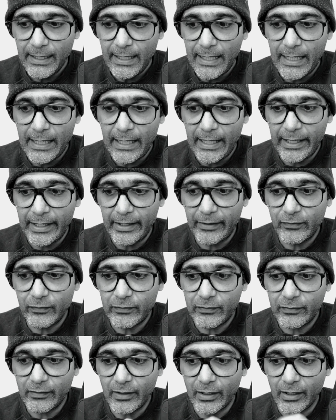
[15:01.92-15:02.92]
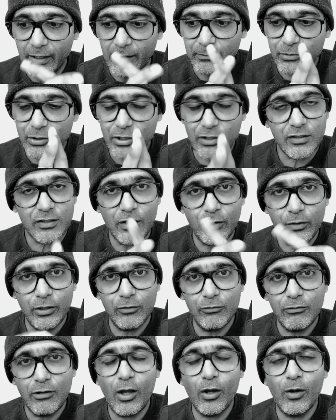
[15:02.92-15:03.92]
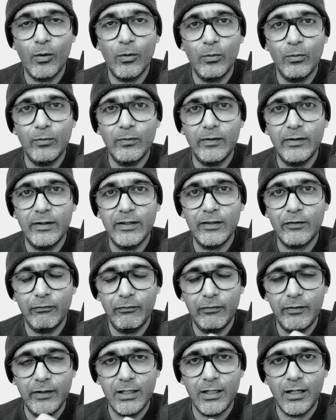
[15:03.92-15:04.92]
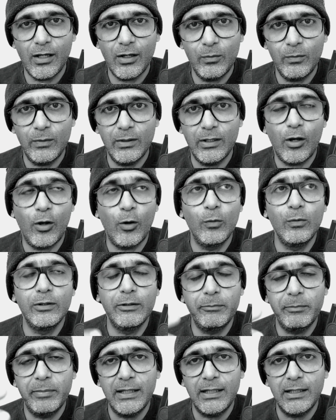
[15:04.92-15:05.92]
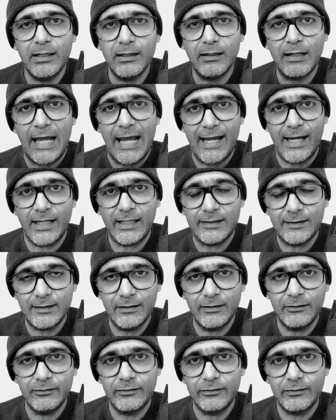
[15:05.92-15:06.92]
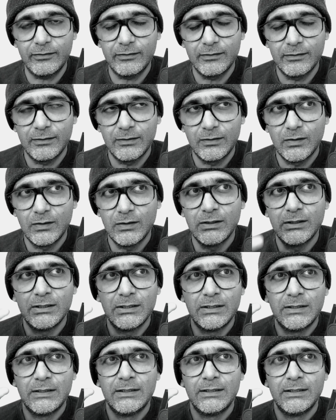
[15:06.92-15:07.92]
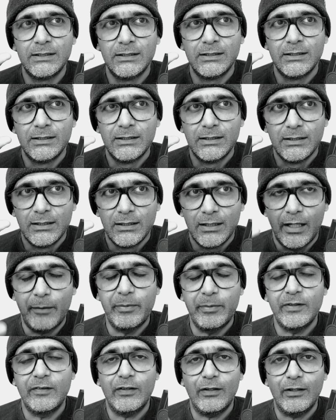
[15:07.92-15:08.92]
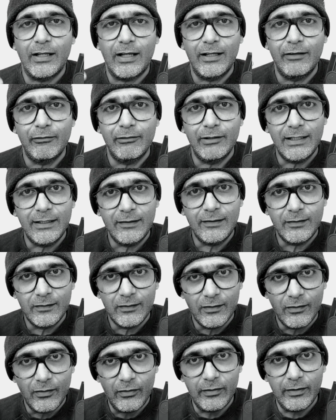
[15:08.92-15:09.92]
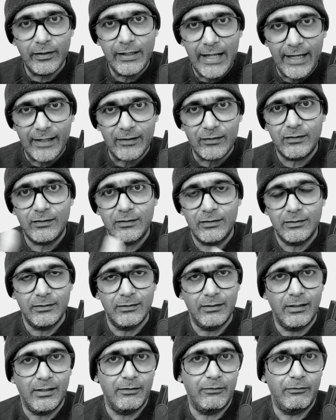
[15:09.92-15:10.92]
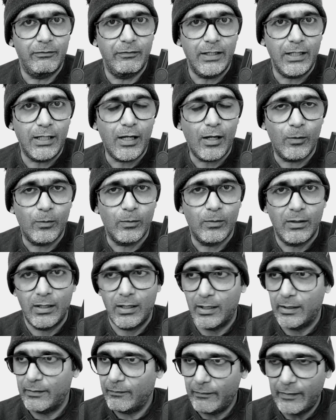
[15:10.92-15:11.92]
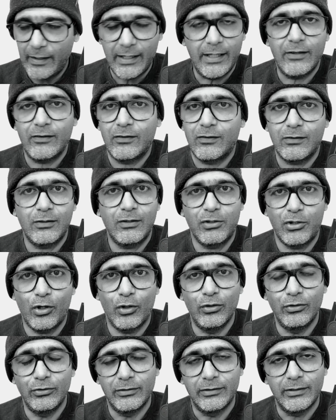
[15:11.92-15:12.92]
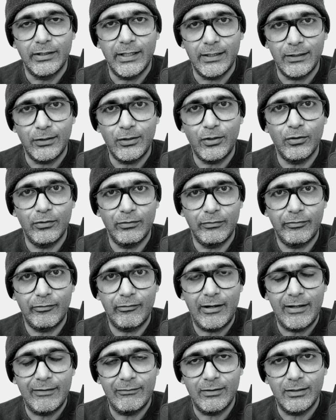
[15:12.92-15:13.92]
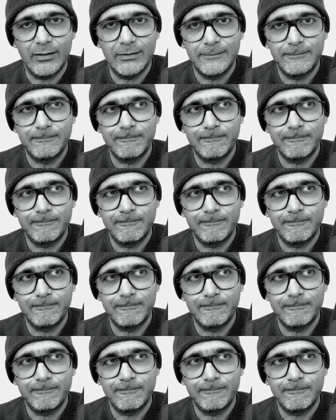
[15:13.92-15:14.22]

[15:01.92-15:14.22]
And just so you know, this video will only be active up until I release the next video. Then it's gone and gone forever.